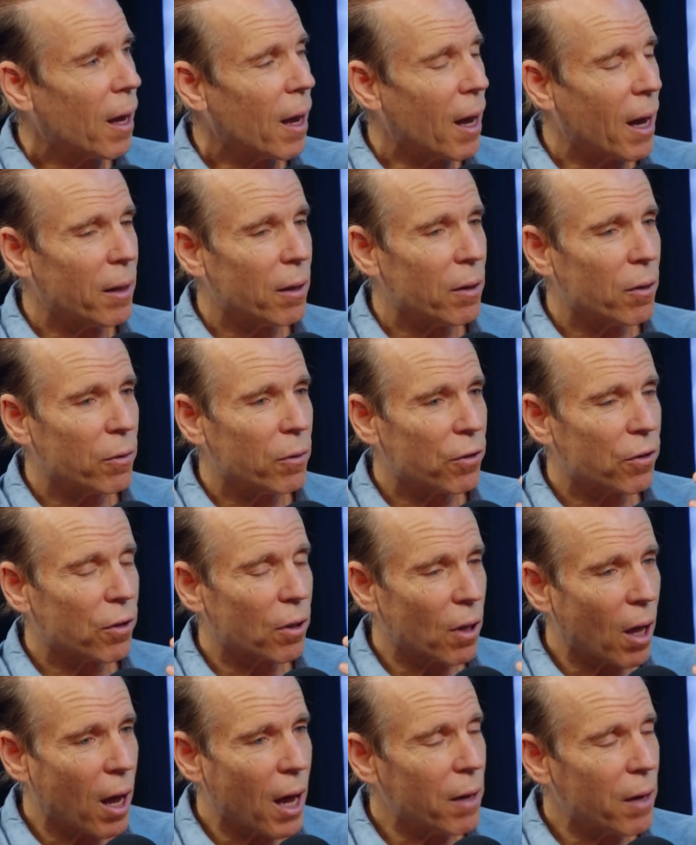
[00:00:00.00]
And the
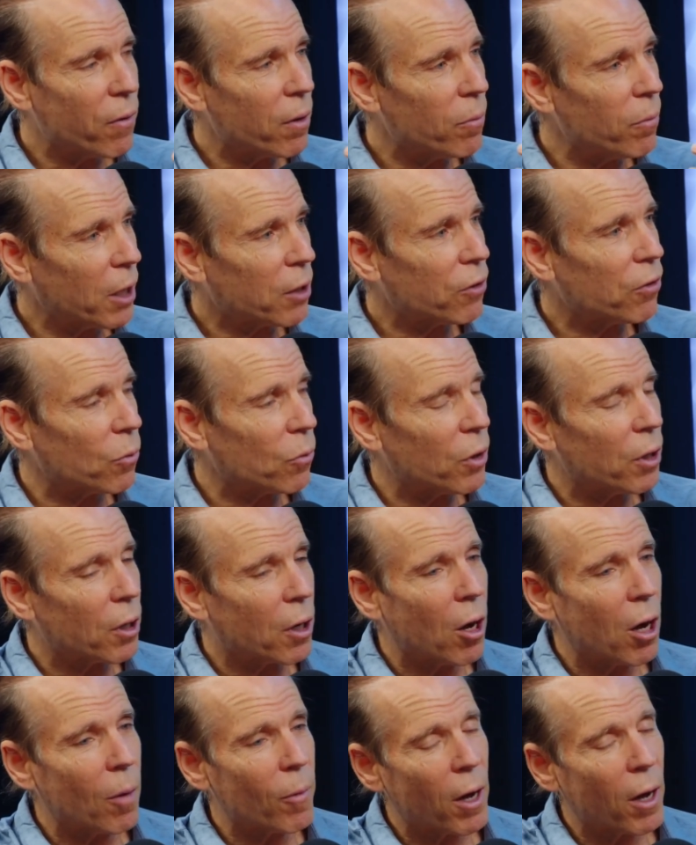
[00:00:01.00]
saliva mixing with the
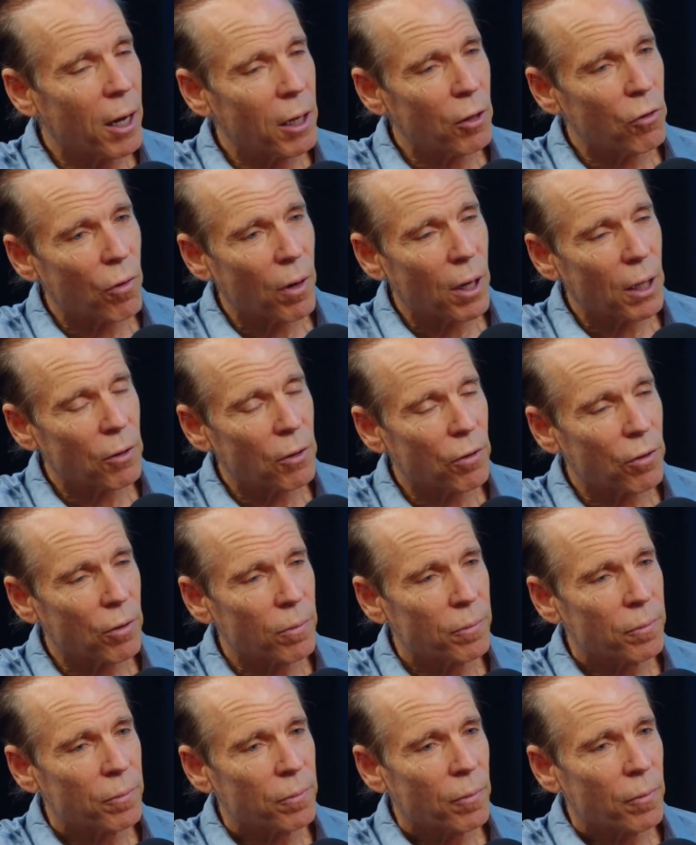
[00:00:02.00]
carbohydrates
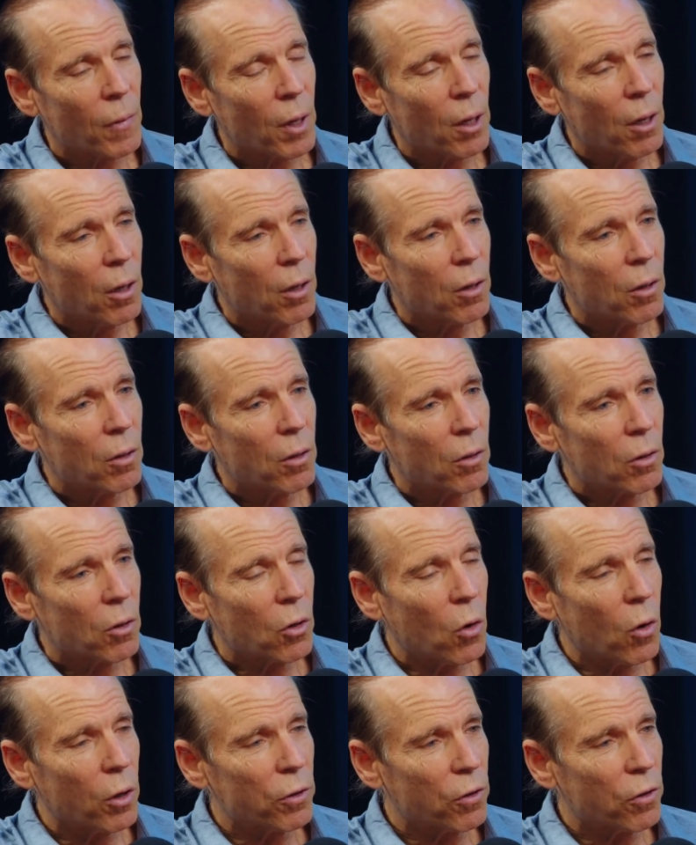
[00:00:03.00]

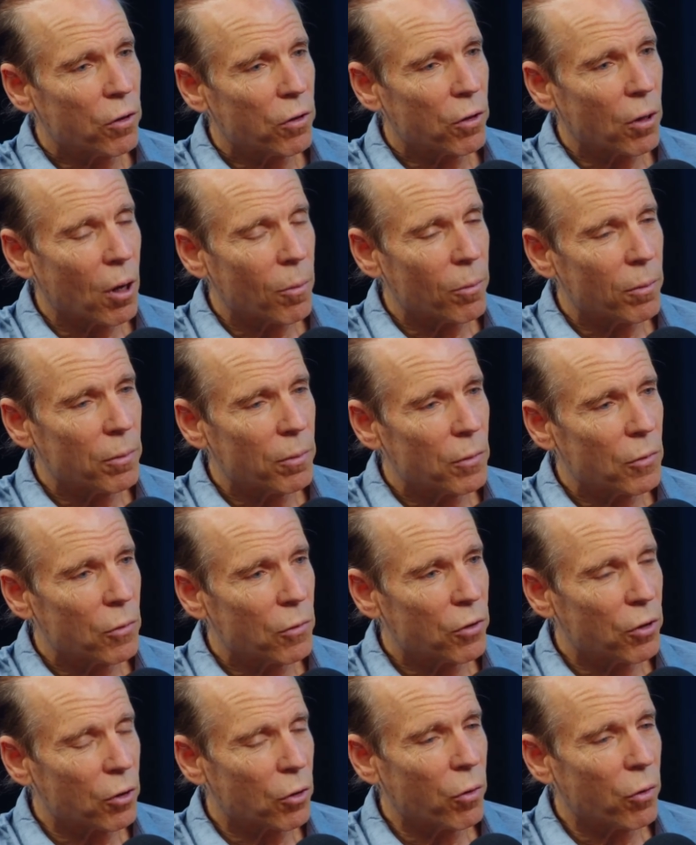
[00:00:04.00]
causes um,
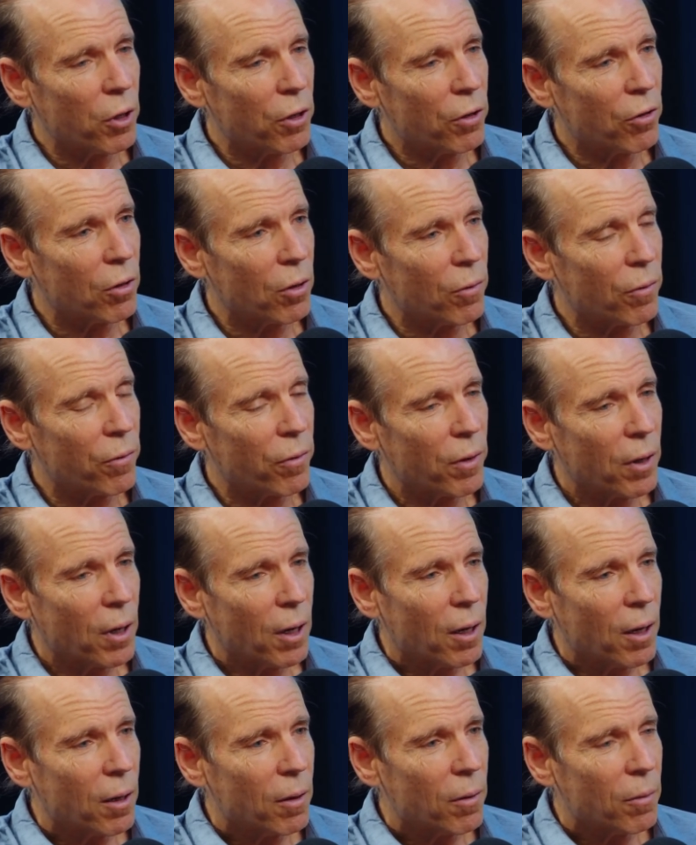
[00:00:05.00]
secretion of
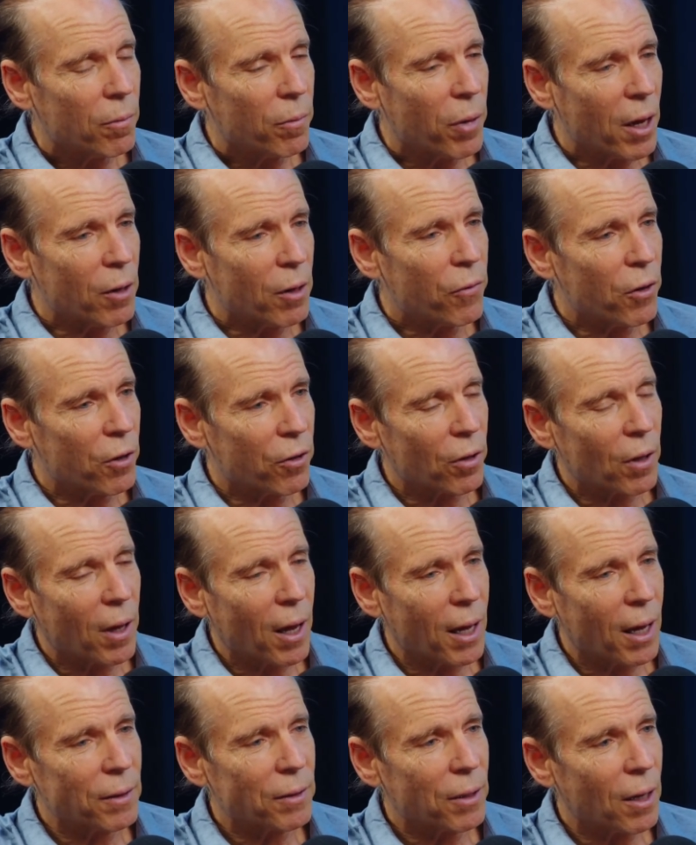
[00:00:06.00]
beneficial
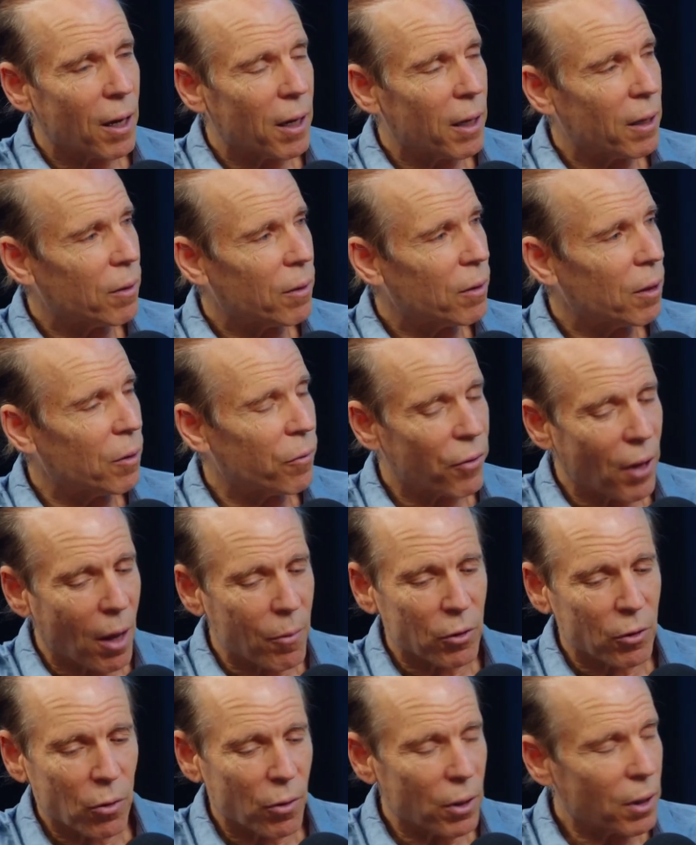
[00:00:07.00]

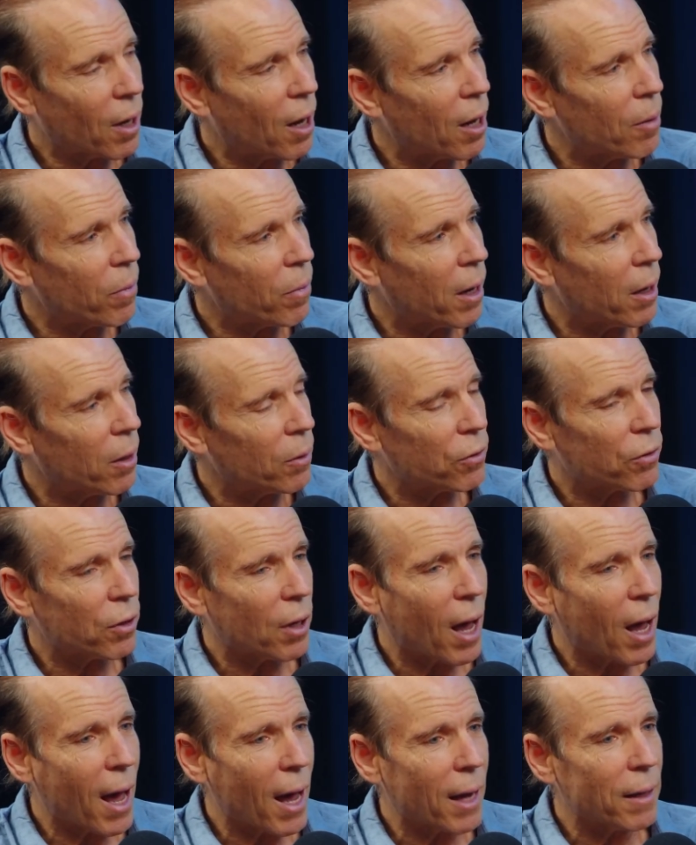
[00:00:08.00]
anti-inflammatory compounds
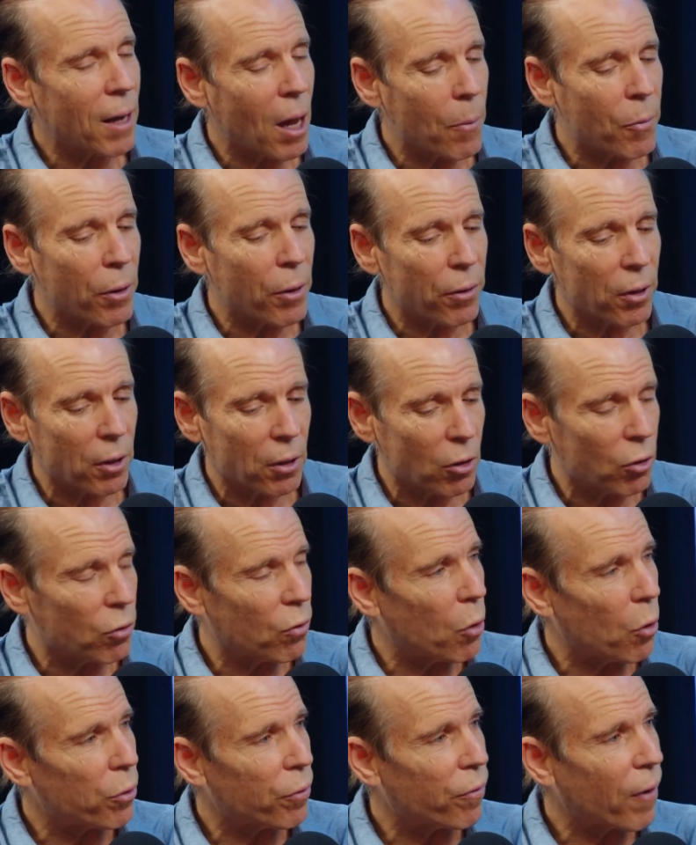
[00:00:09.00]
and epithelial
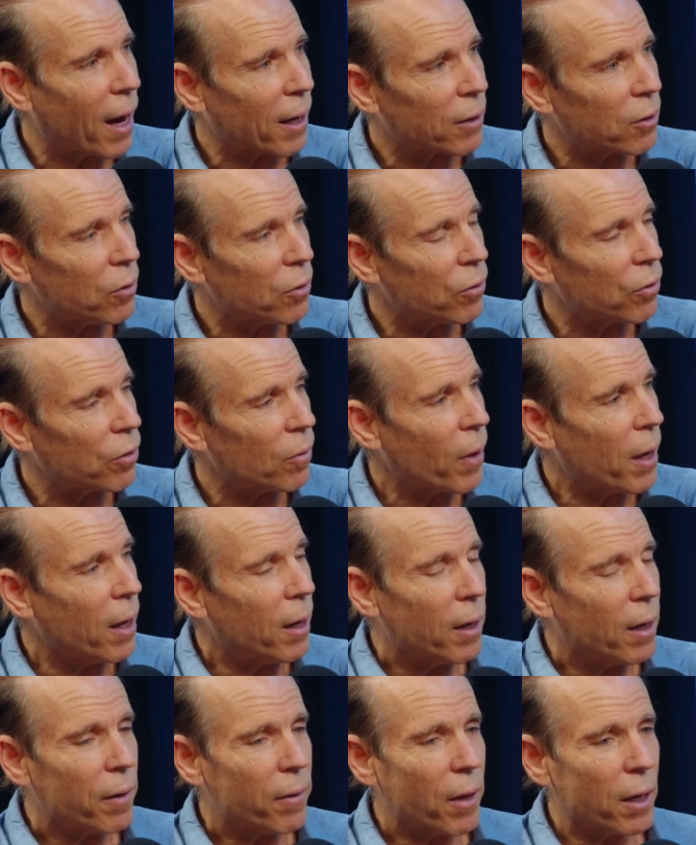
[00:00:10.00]
growth factors
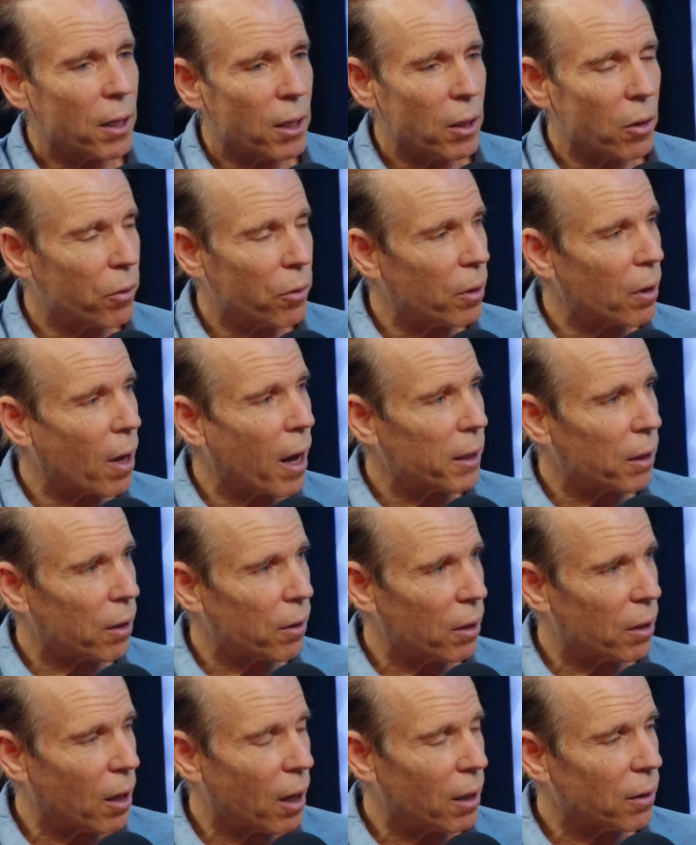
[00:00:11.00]
that heal the lining
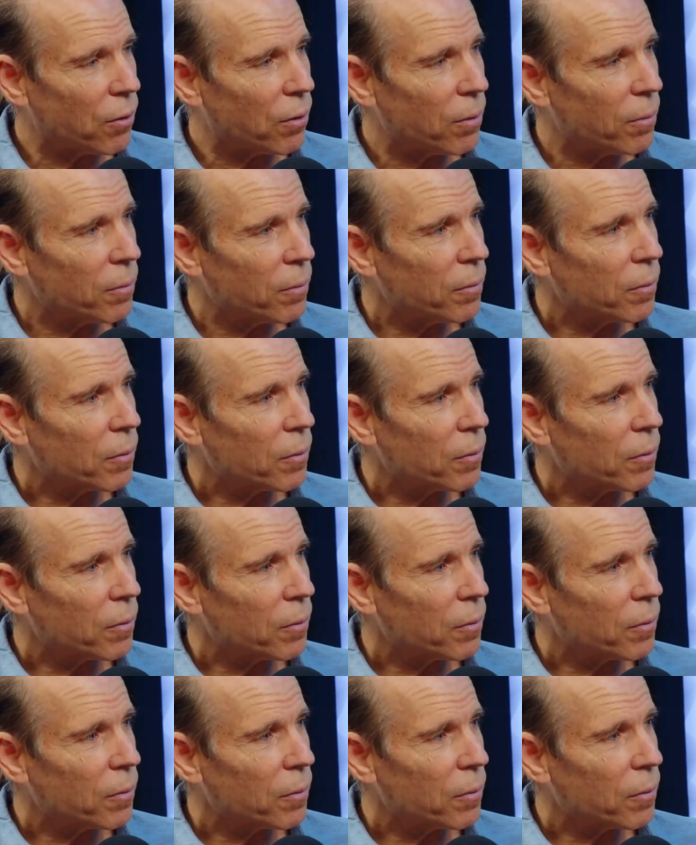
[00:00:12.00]
of the gut.